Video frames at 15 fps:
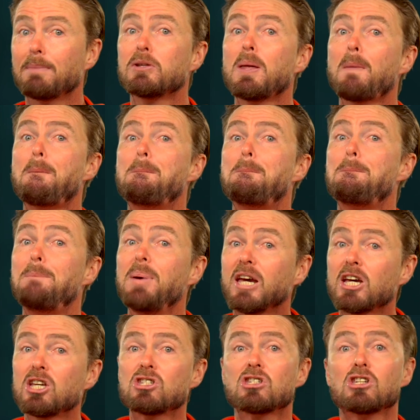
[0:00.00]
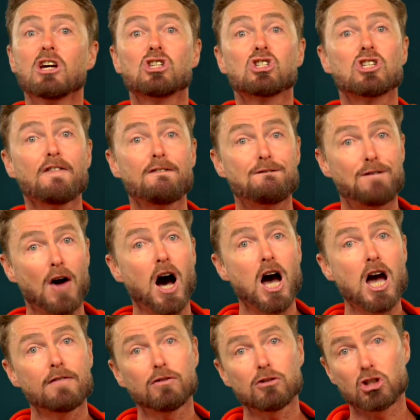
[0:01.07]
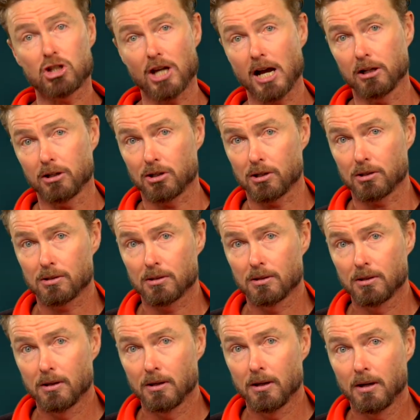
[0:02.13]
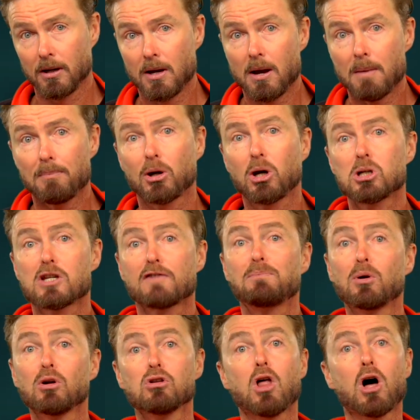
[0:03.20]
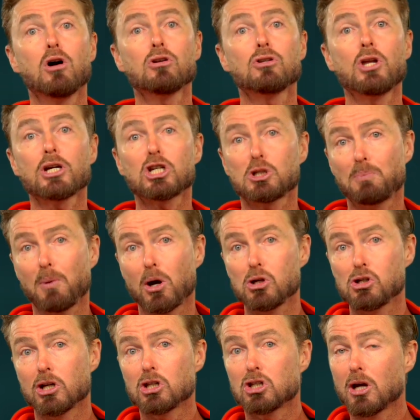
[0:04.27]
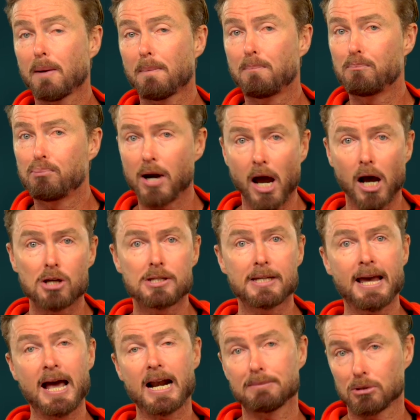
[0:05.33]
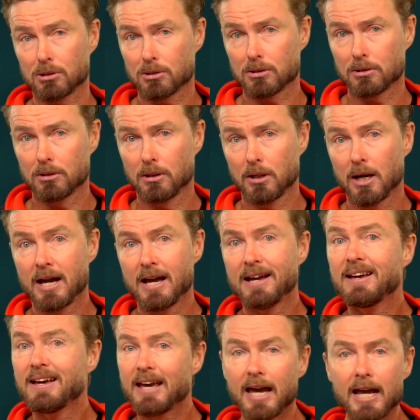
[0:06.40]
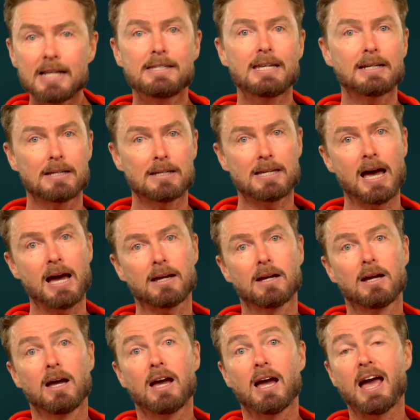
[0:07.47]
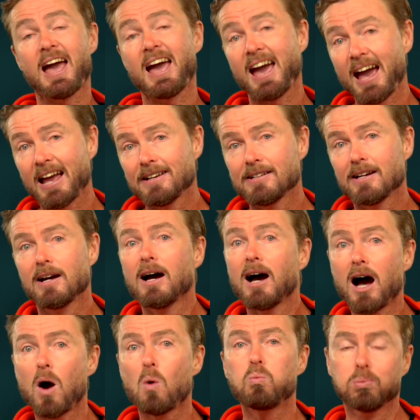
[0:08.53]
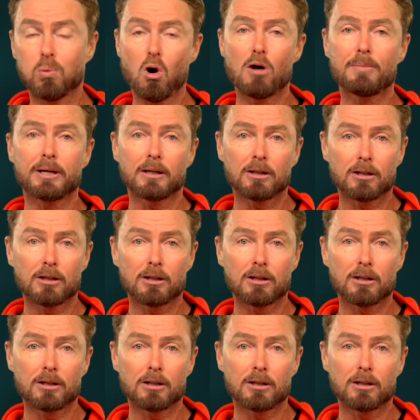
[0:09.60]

of the biggest survival challenges because of prolonged exposure to browsing animals, insect attack, and a warming